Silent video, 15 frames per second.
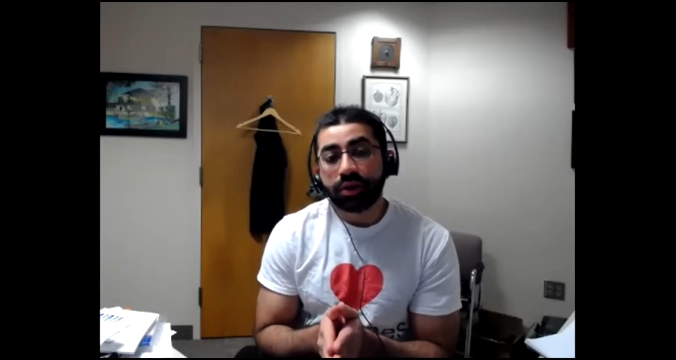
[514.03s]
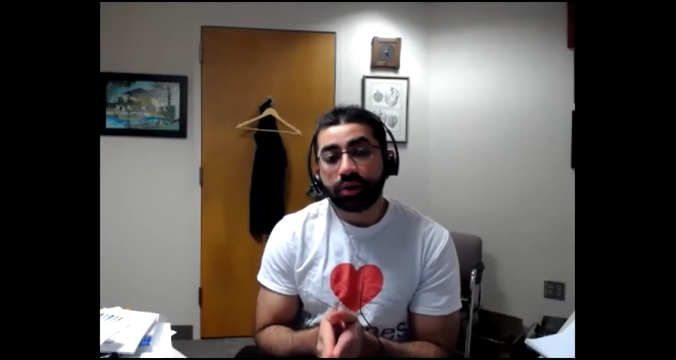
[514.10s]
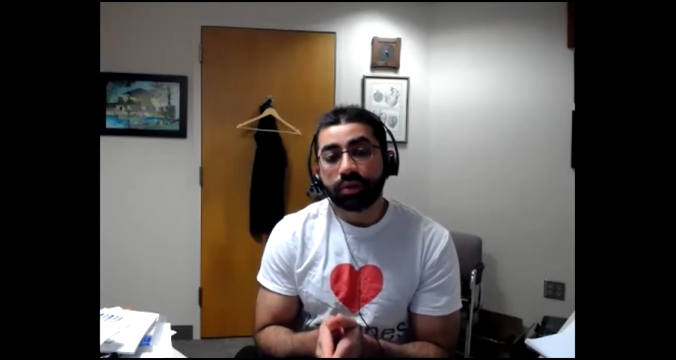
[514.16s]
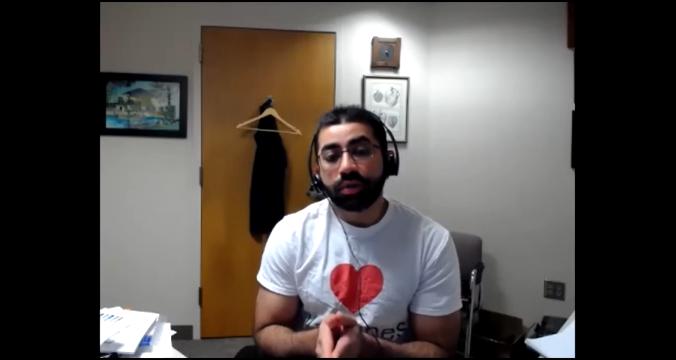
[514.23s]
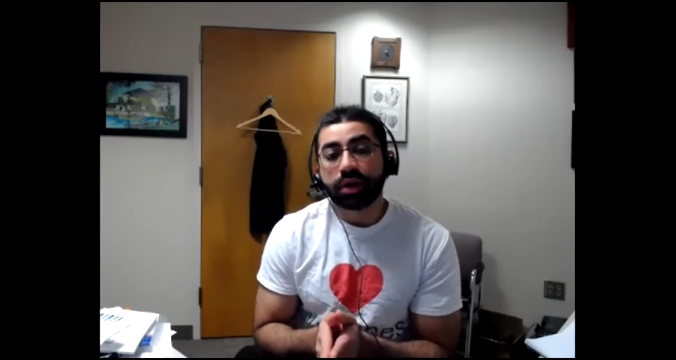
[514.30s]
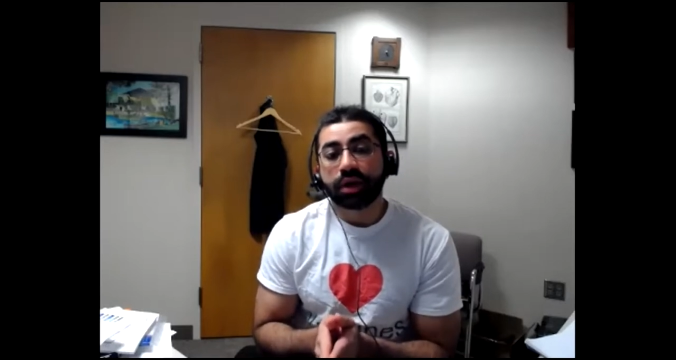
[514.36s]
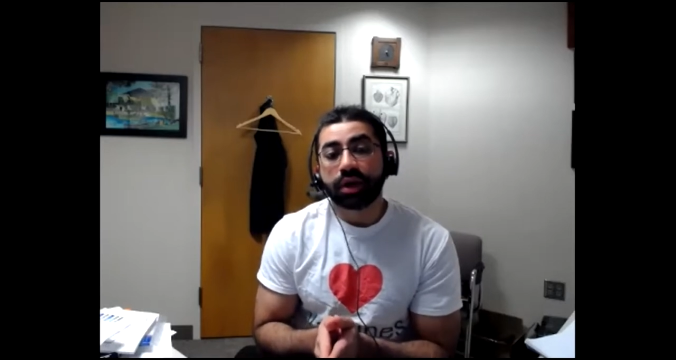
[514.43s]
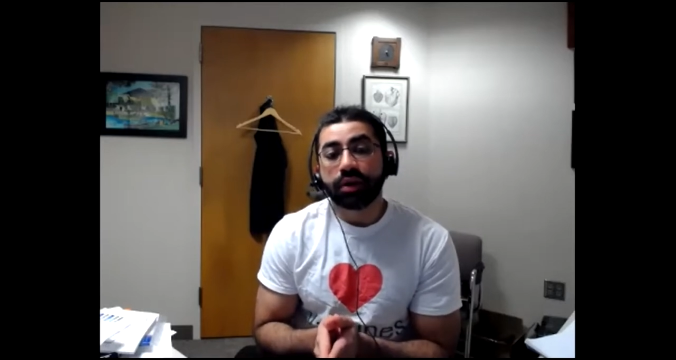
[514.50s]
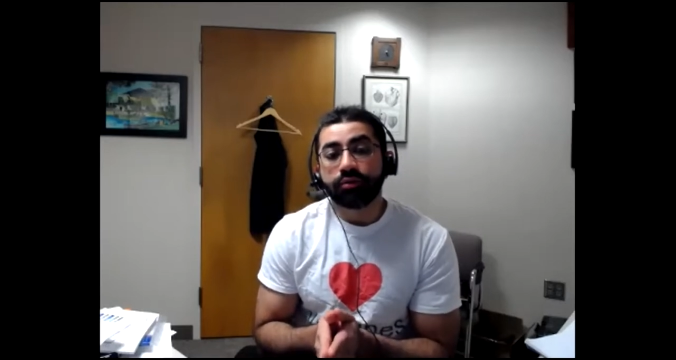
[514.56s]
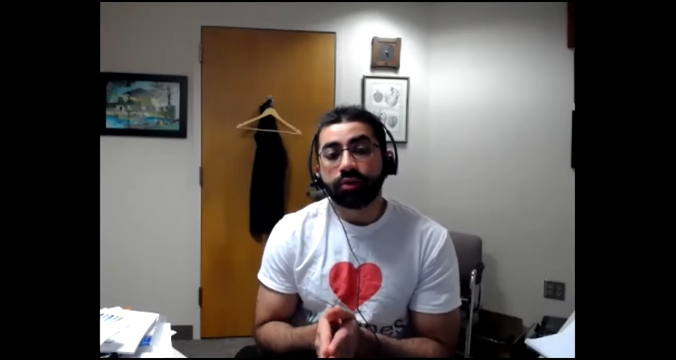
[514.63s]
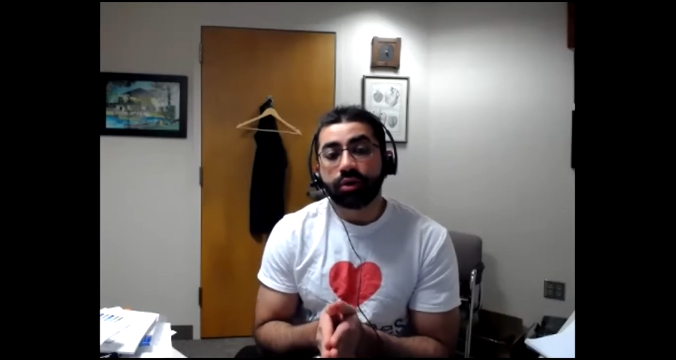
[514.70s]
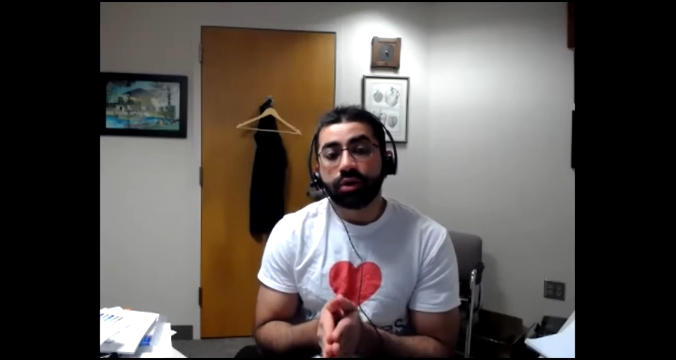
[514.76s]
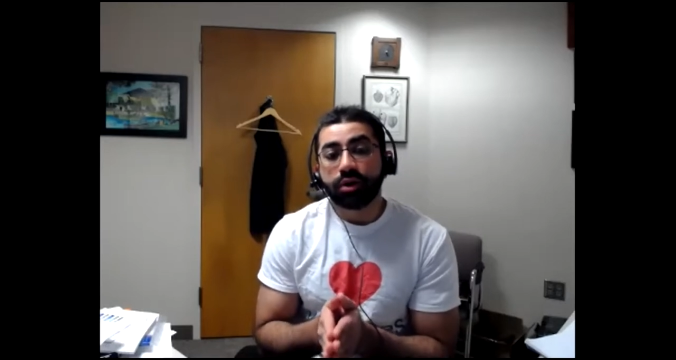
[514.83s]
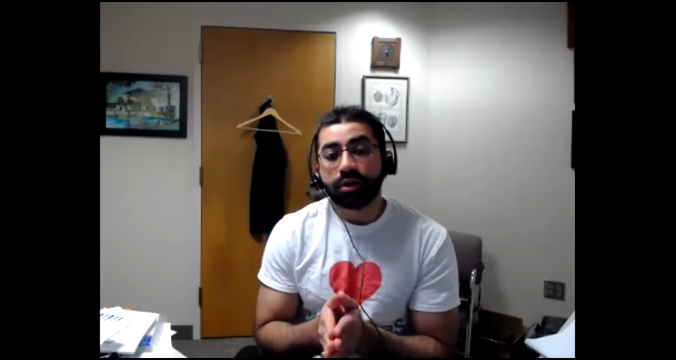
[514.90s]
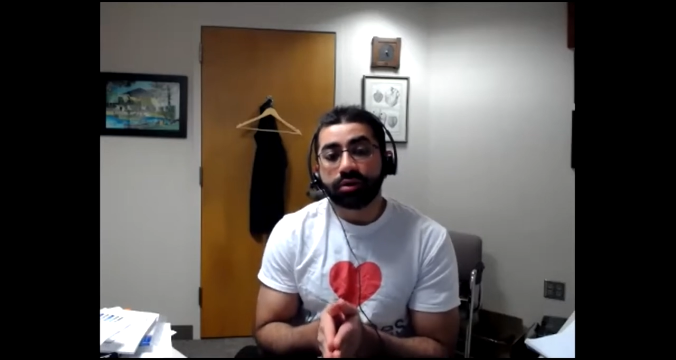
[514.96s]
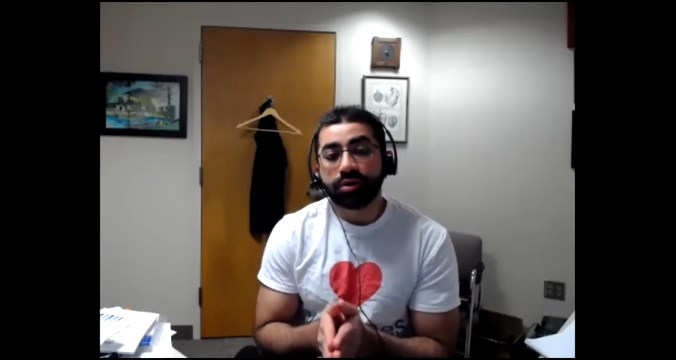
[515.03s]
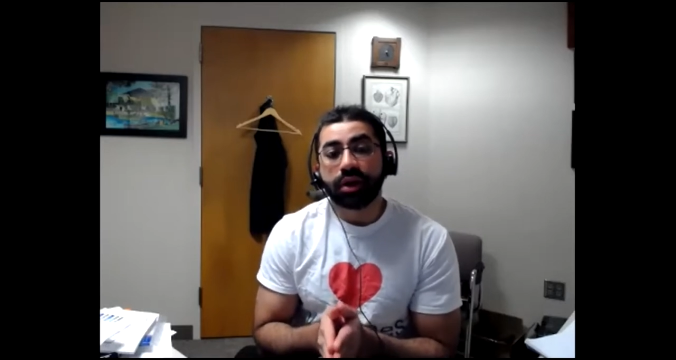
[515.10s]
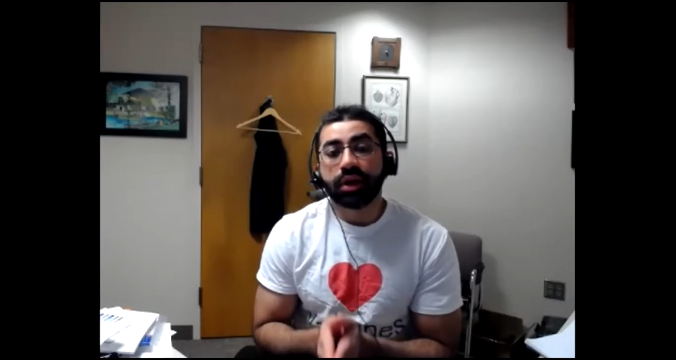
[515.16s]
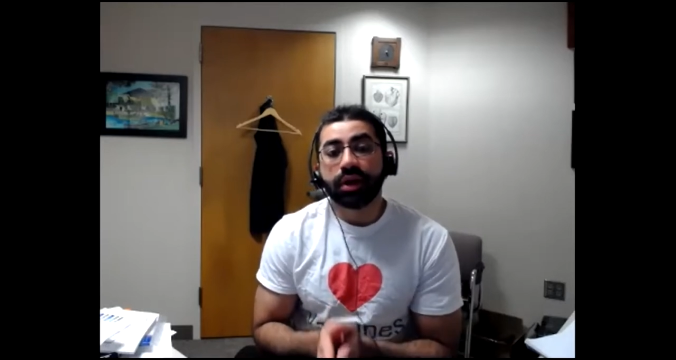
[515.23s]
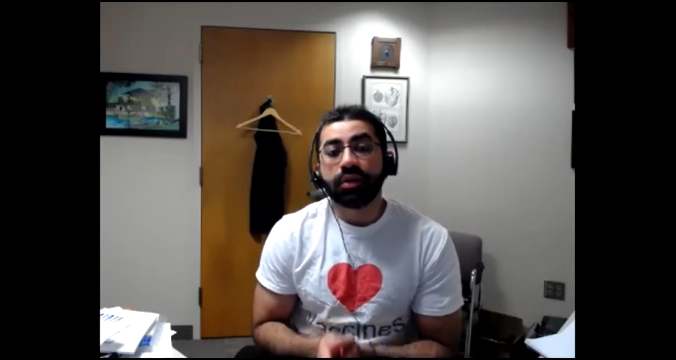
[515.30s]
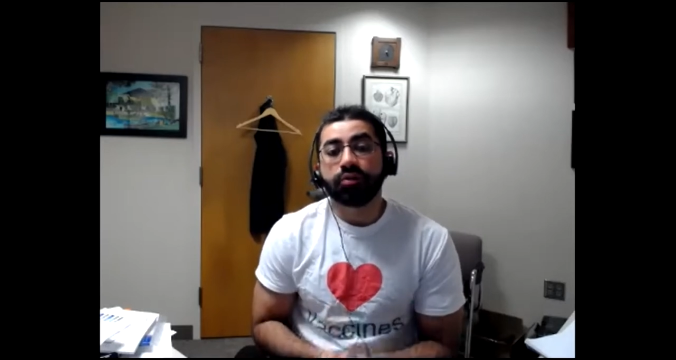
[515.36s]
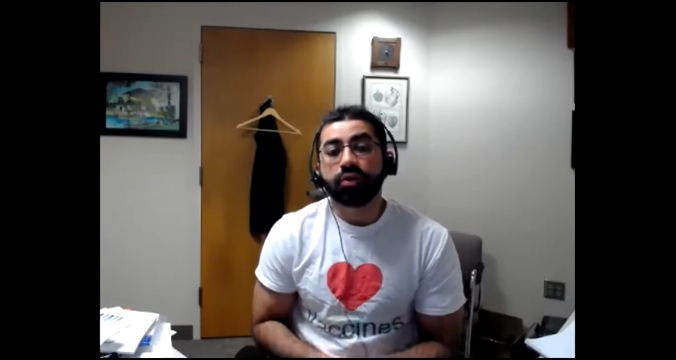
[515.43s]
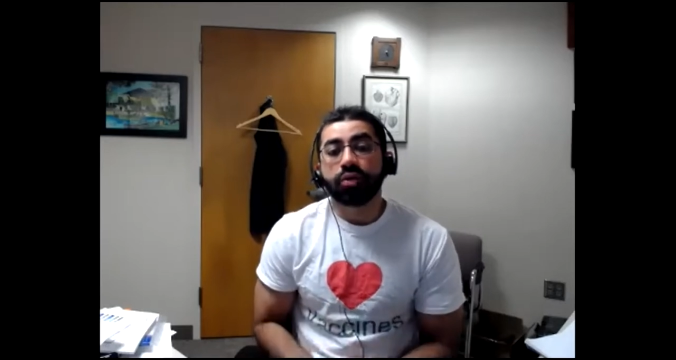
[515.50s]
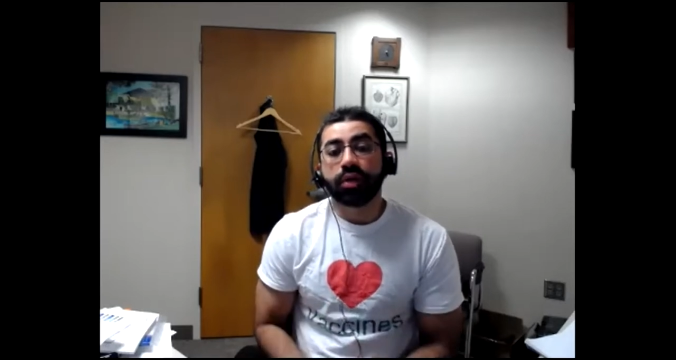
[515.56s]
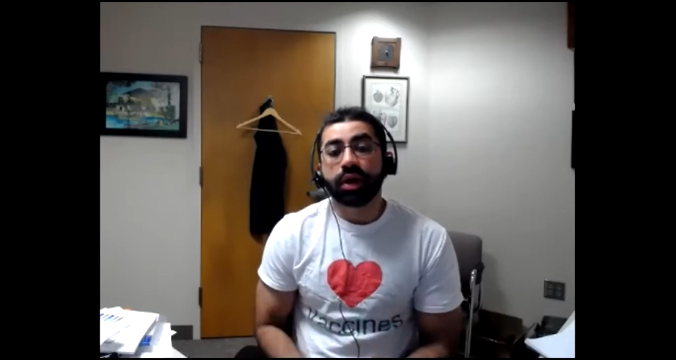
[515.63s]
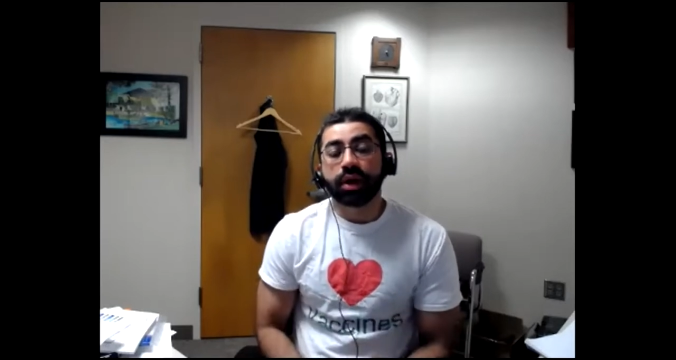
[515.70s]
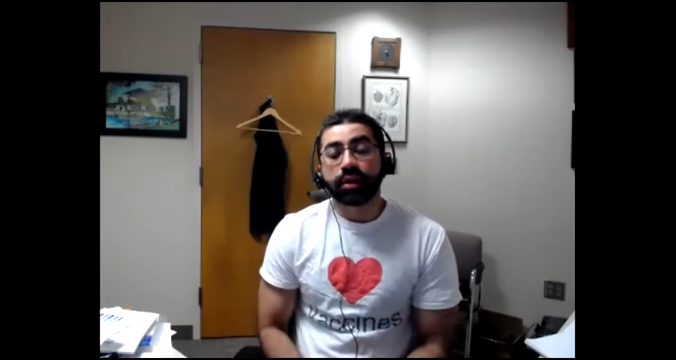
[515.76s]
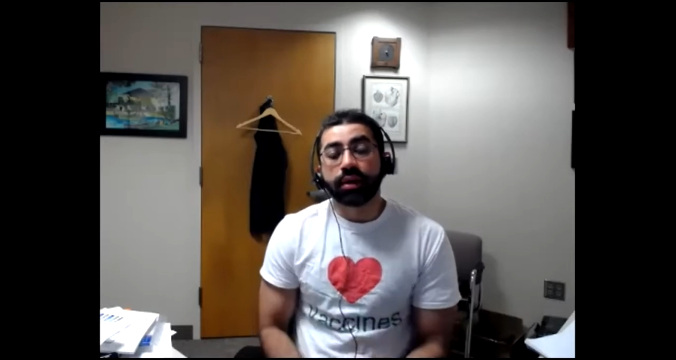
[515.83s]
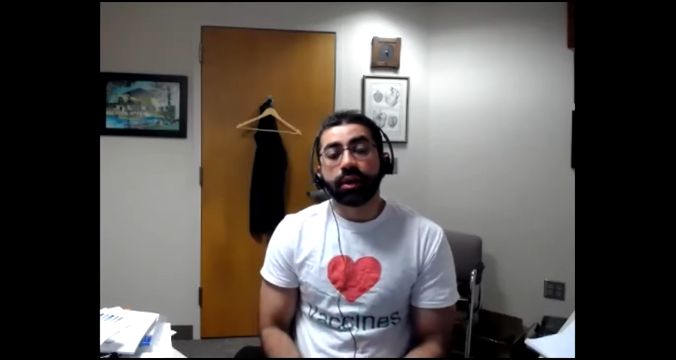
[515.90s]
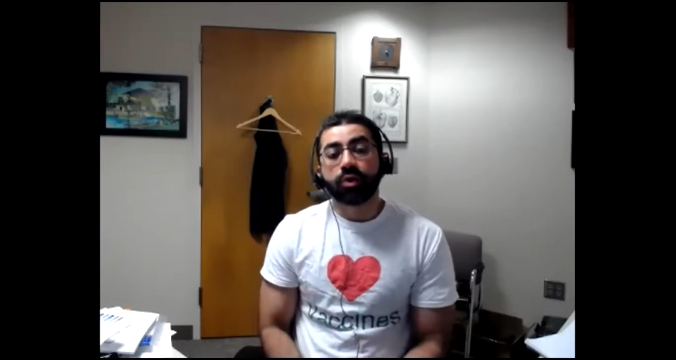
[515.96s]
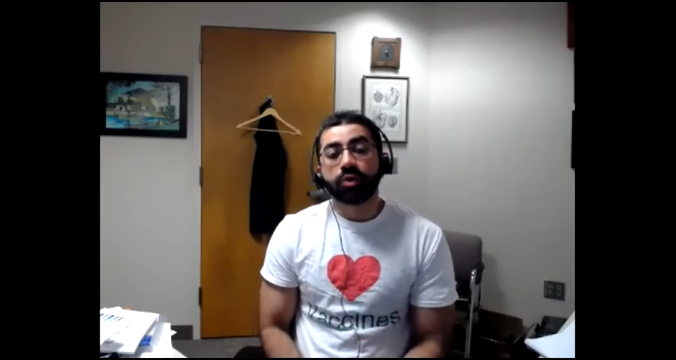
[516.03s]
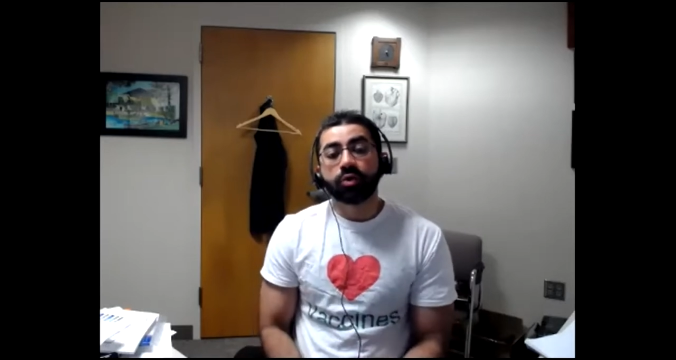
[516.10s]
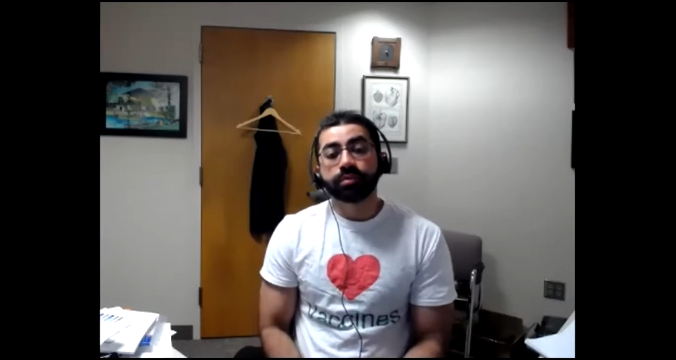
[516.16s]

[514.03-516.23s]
you're working for or studying for right now.